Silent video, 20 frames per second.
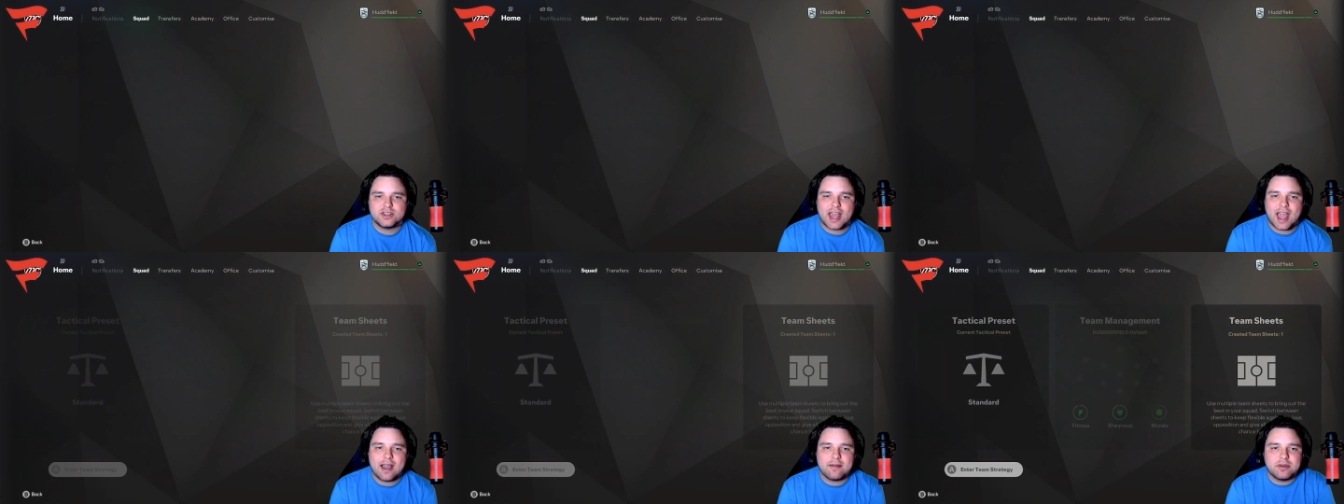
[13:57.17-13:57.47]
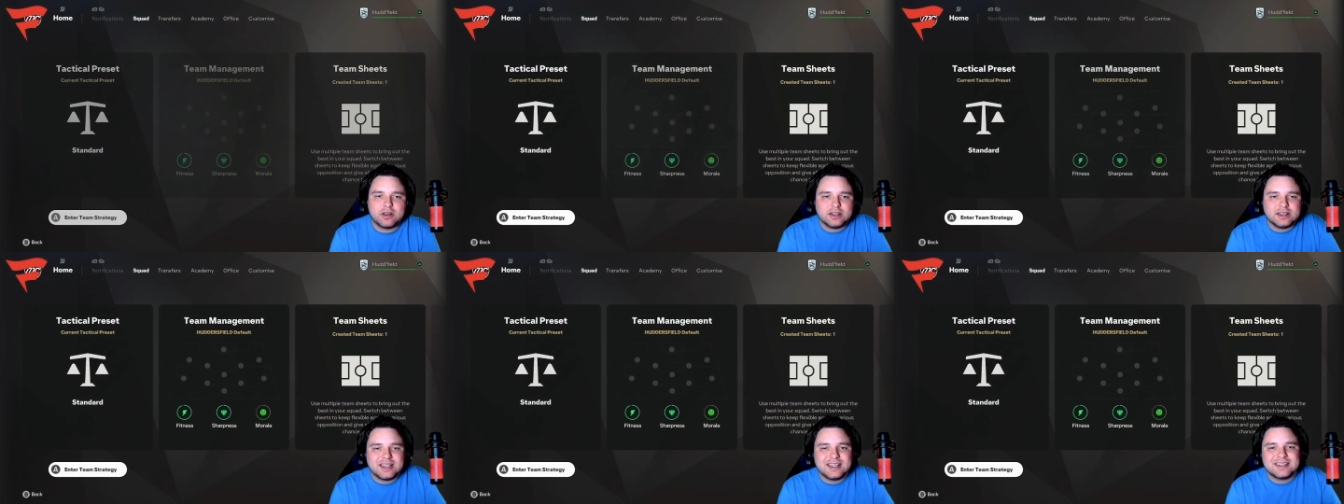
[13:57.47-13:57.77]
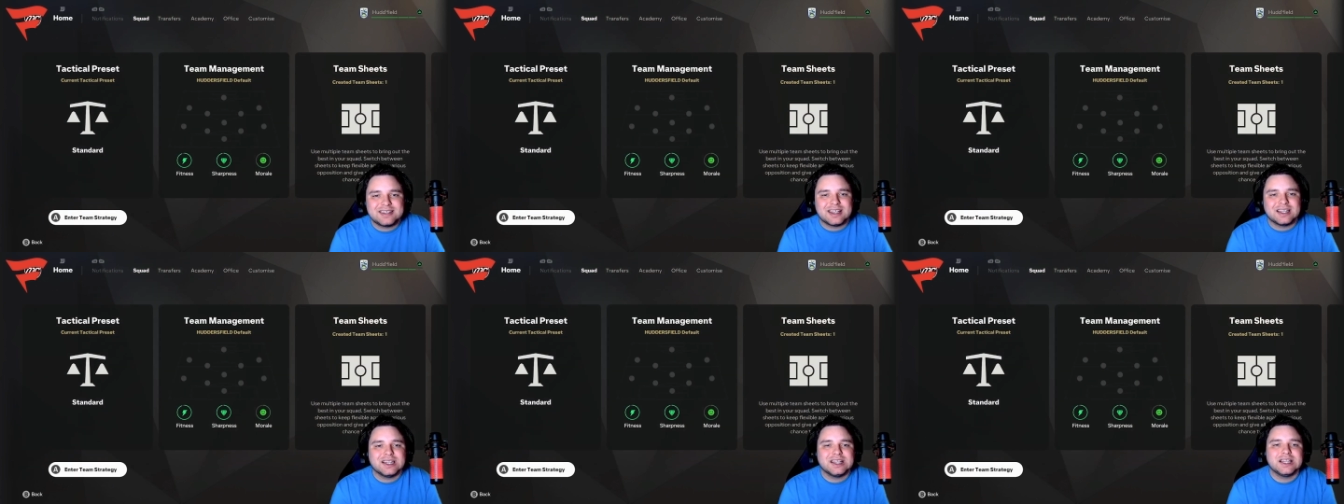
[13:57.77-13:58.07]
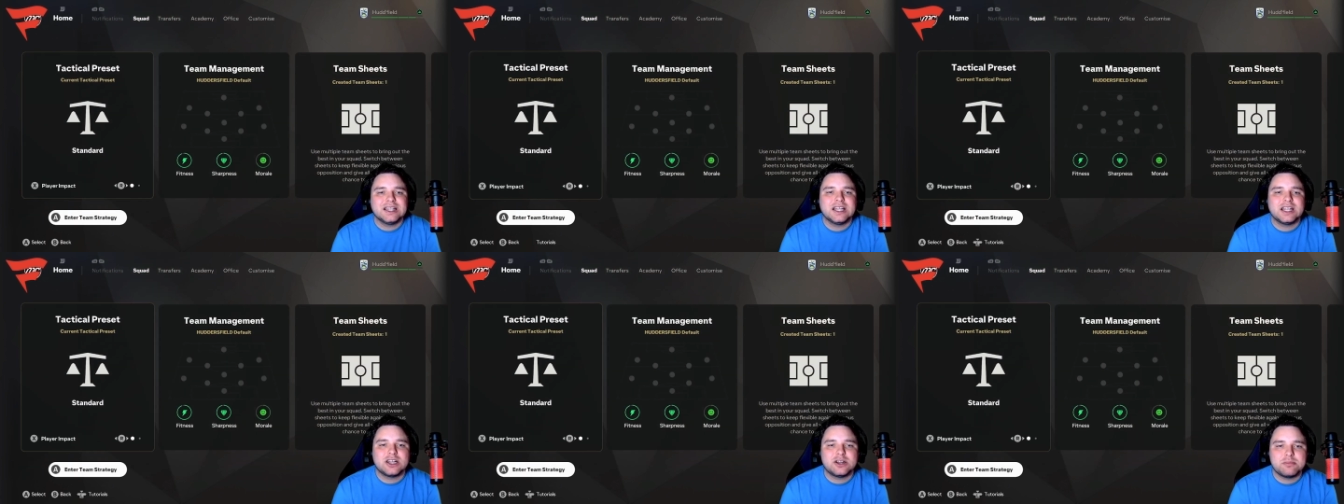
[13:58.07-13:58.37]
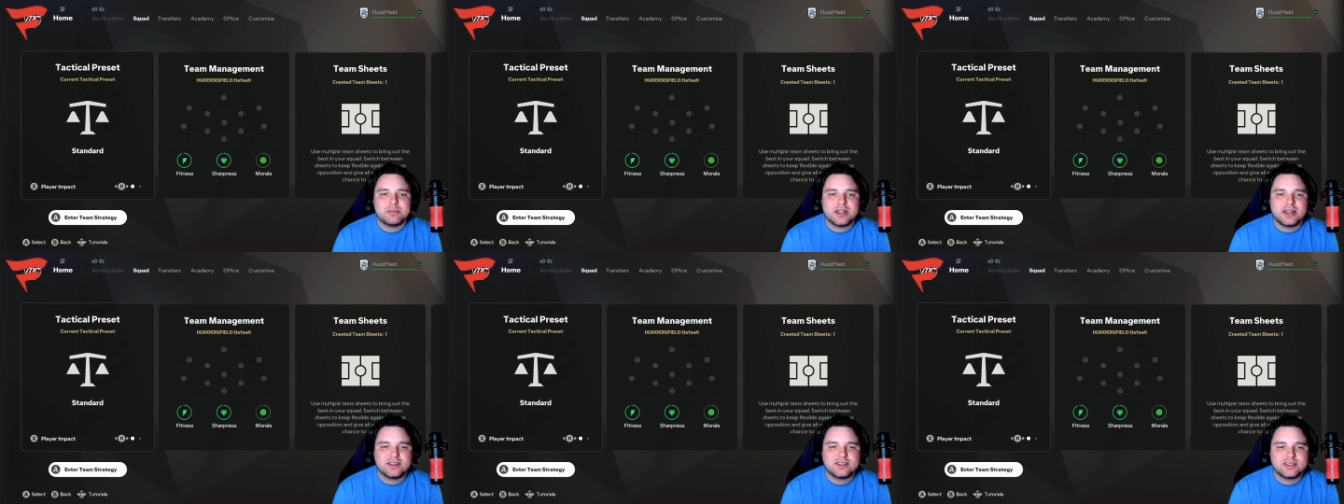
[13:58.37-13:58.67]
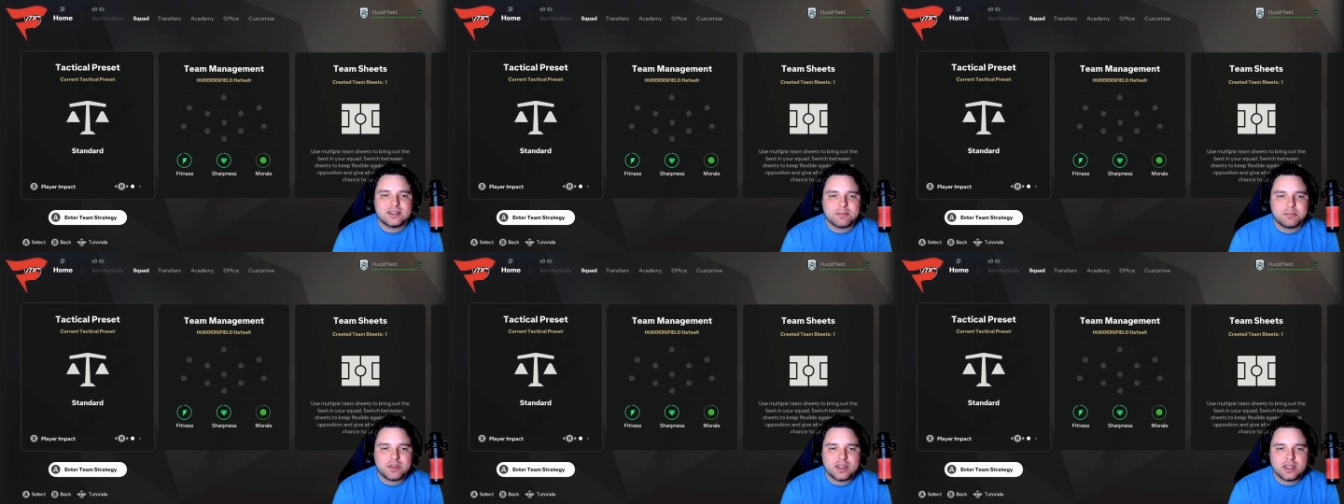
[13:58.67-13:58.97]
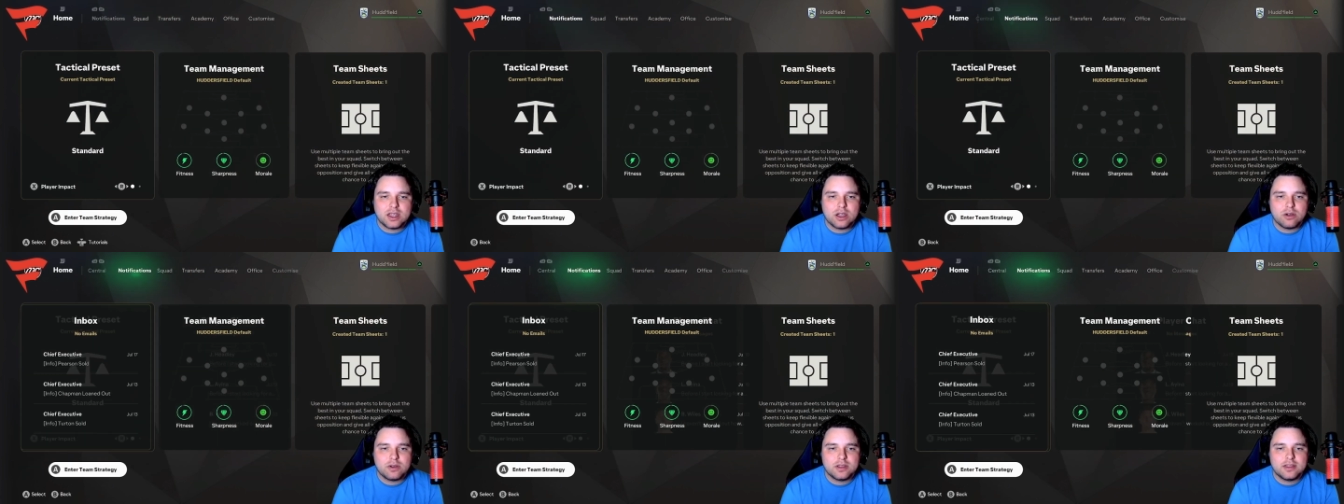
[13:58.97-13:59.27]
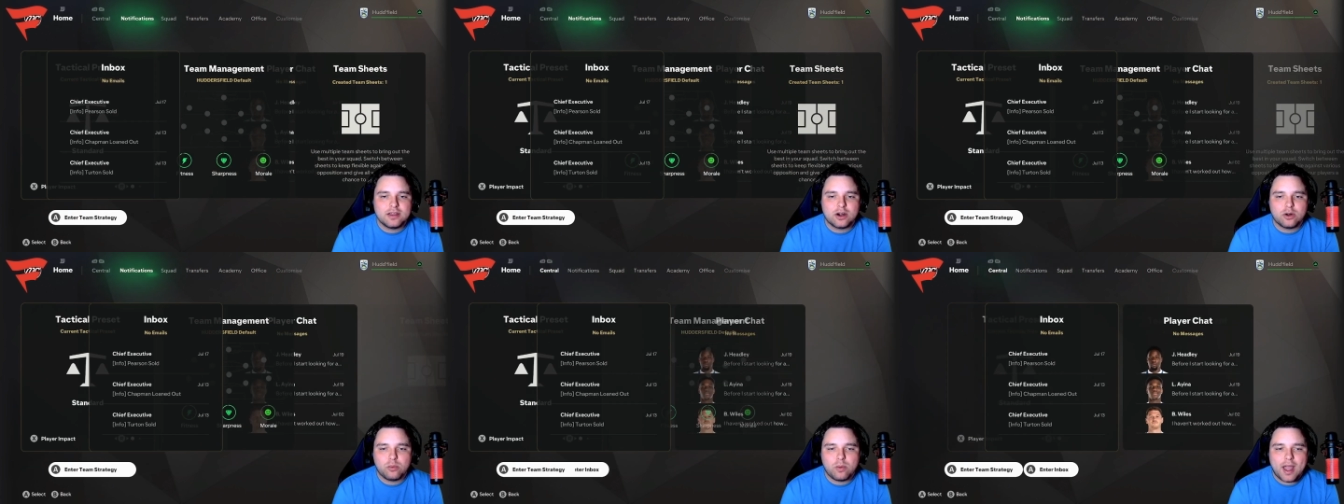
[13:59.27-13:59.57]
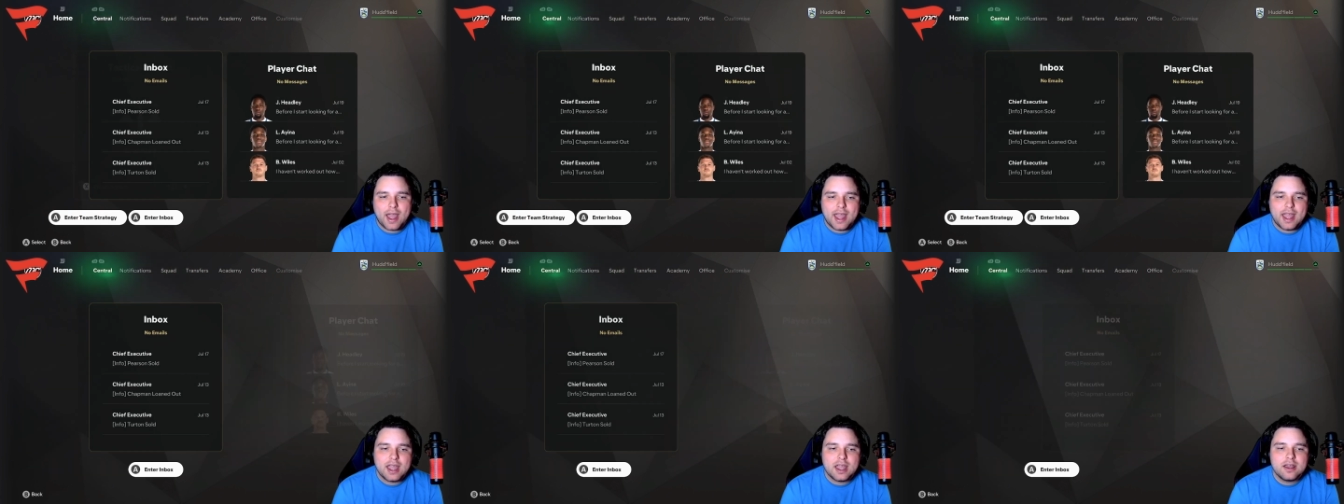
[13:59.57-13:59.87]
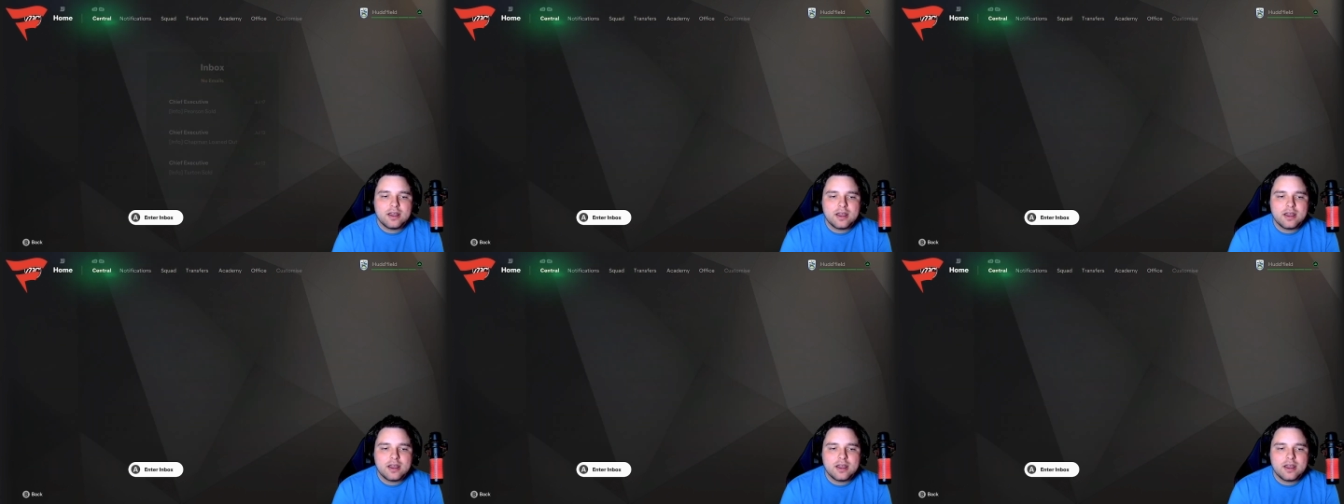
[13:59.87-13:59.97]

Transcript: have at least a little bit of something going their way.